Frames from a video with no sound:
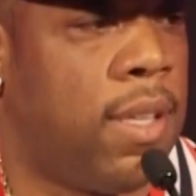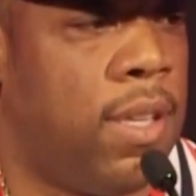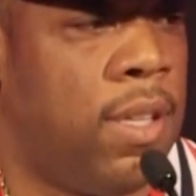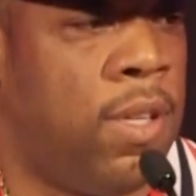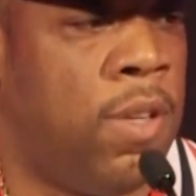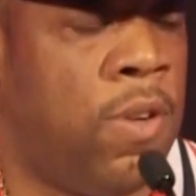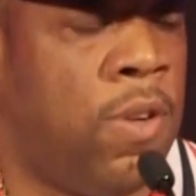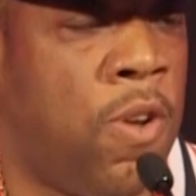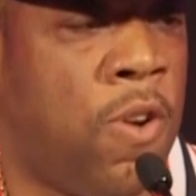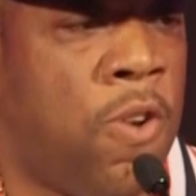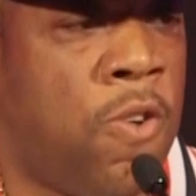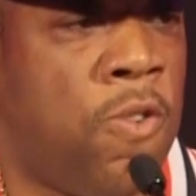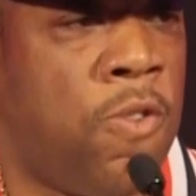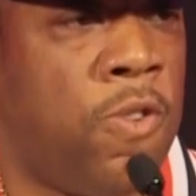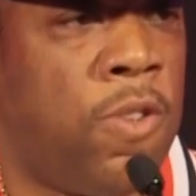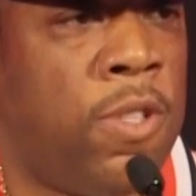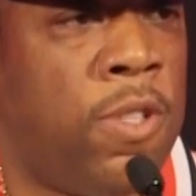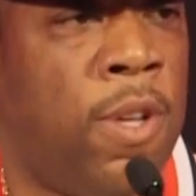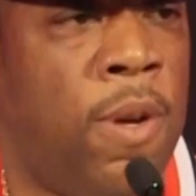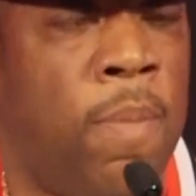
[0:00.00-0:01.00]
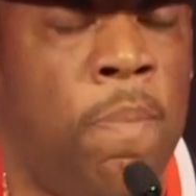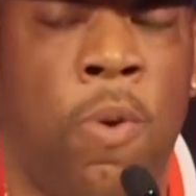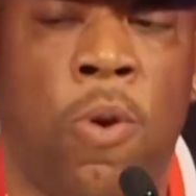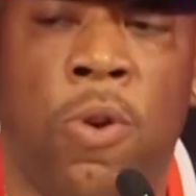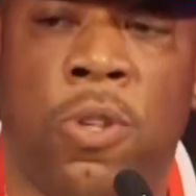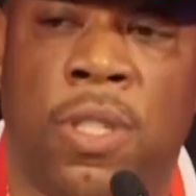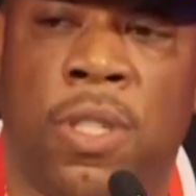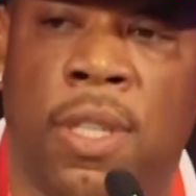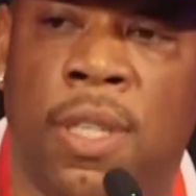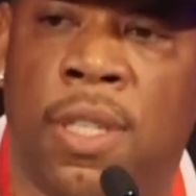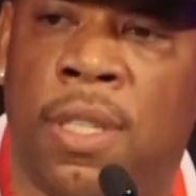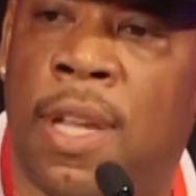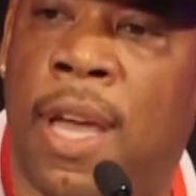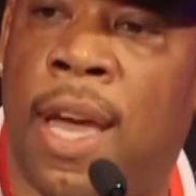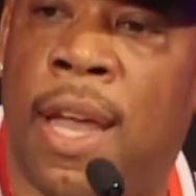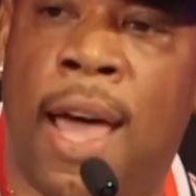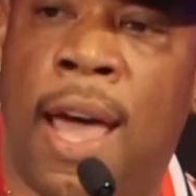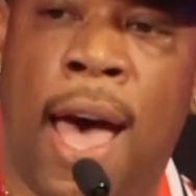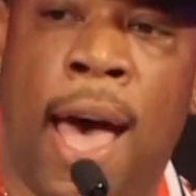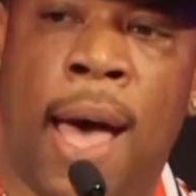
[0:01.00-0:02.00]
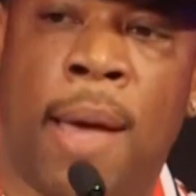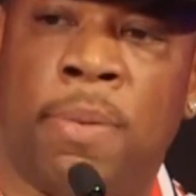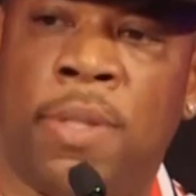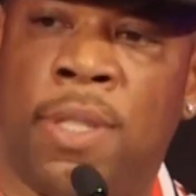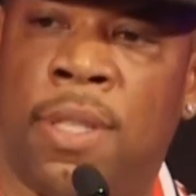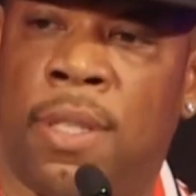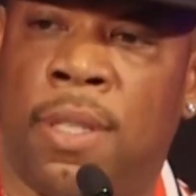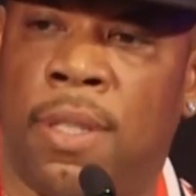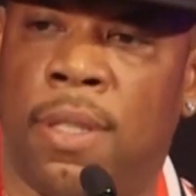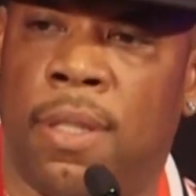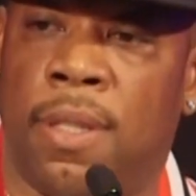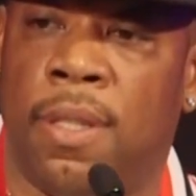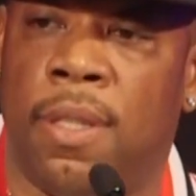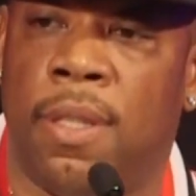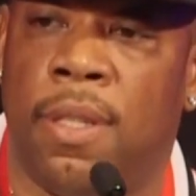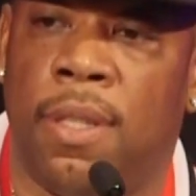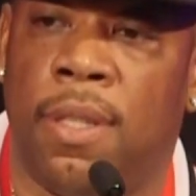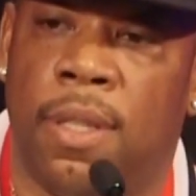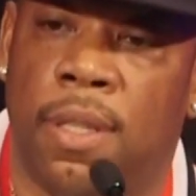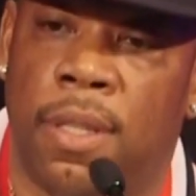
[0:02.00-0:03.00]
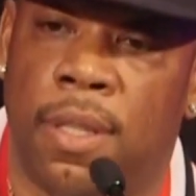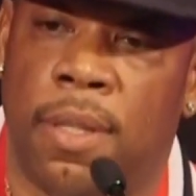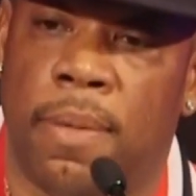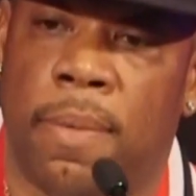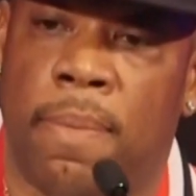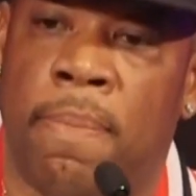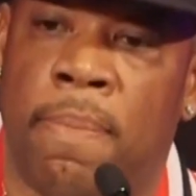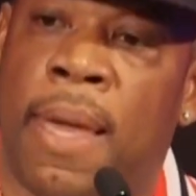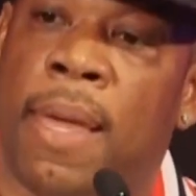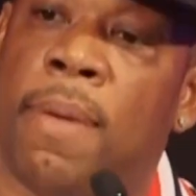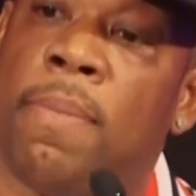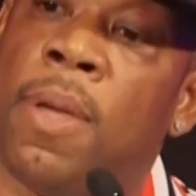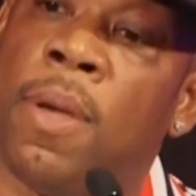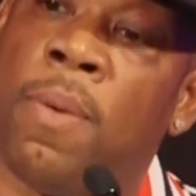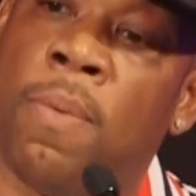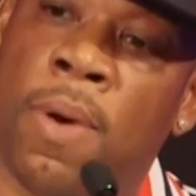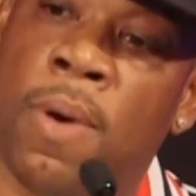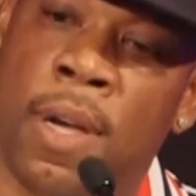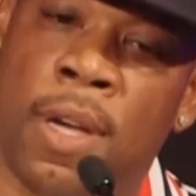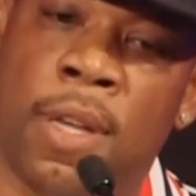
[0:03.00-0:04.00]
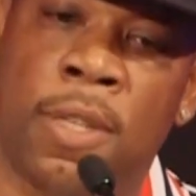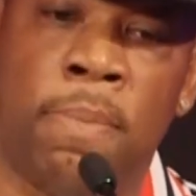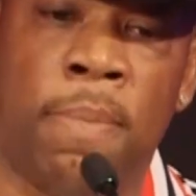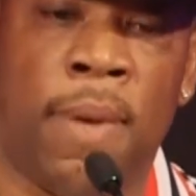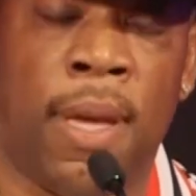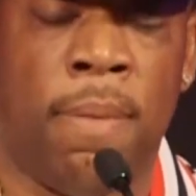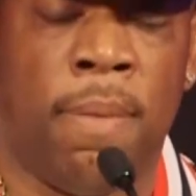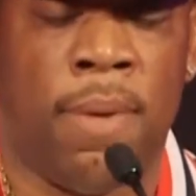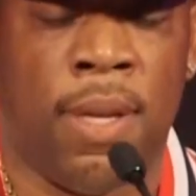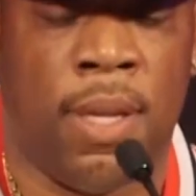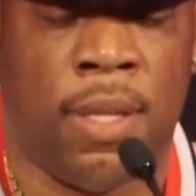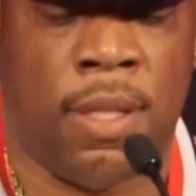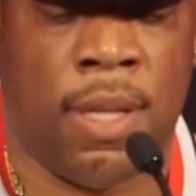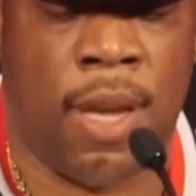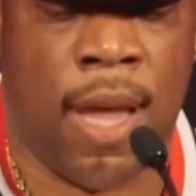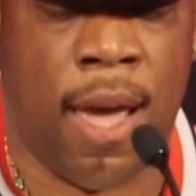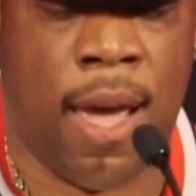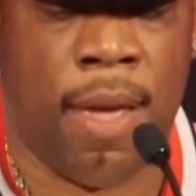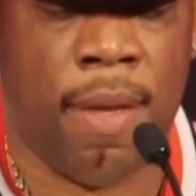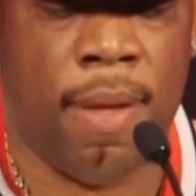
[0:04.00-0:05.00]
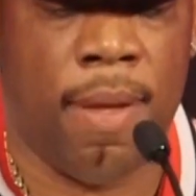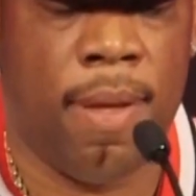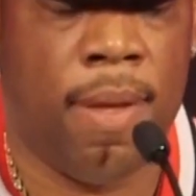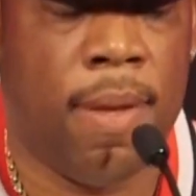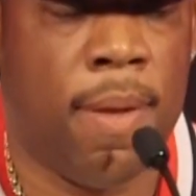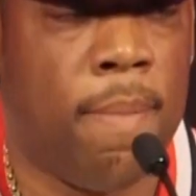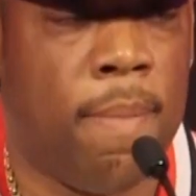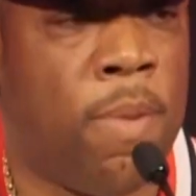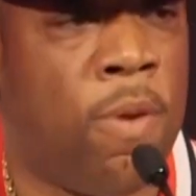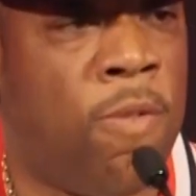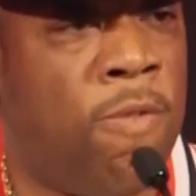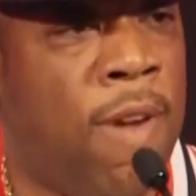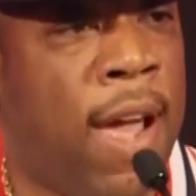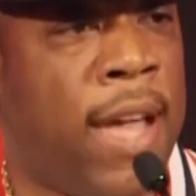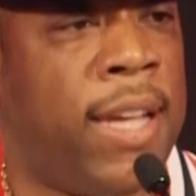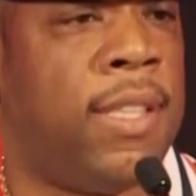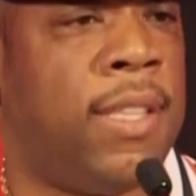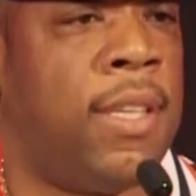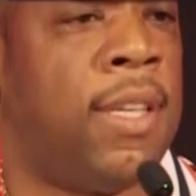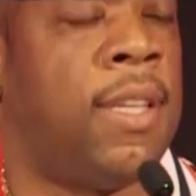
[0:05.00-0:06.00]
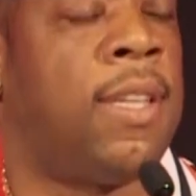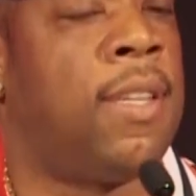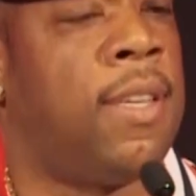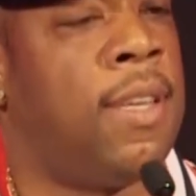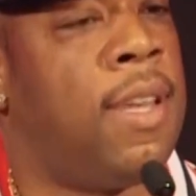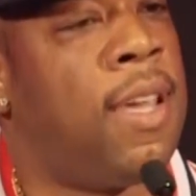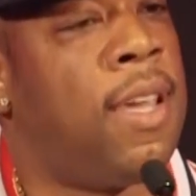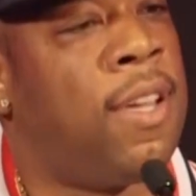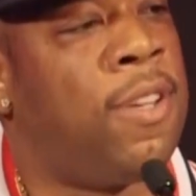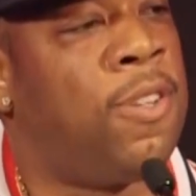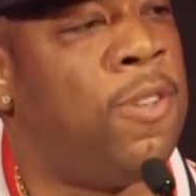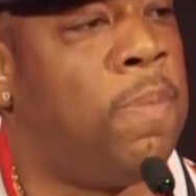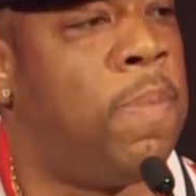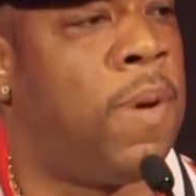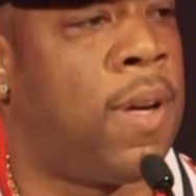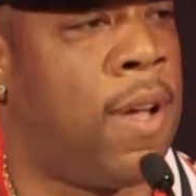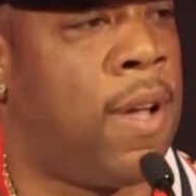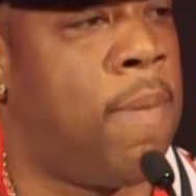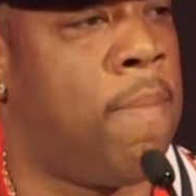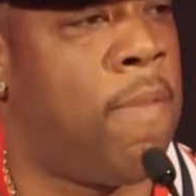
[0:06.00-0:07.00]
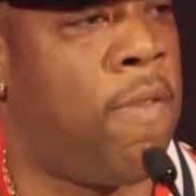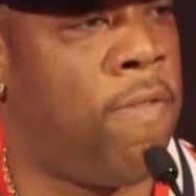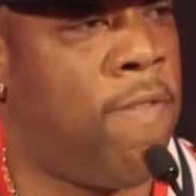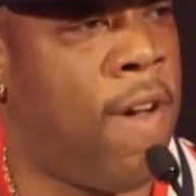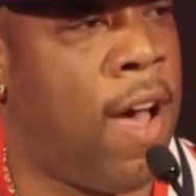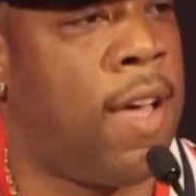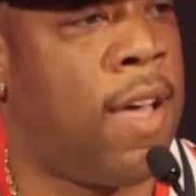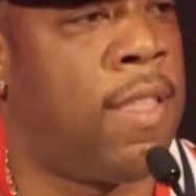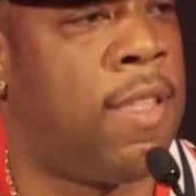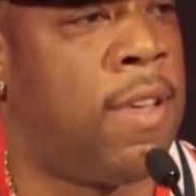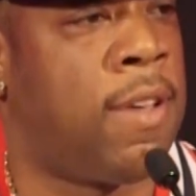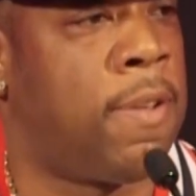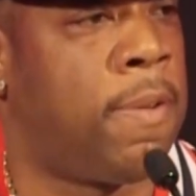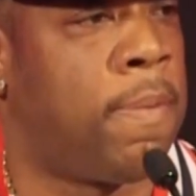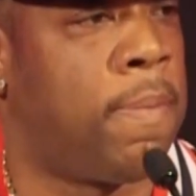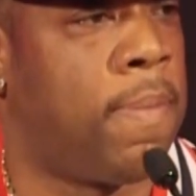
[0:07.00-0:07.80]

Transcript: You know, the abortion is not an option. Maybe it was, maybe it's not. But right then and there, you become a father.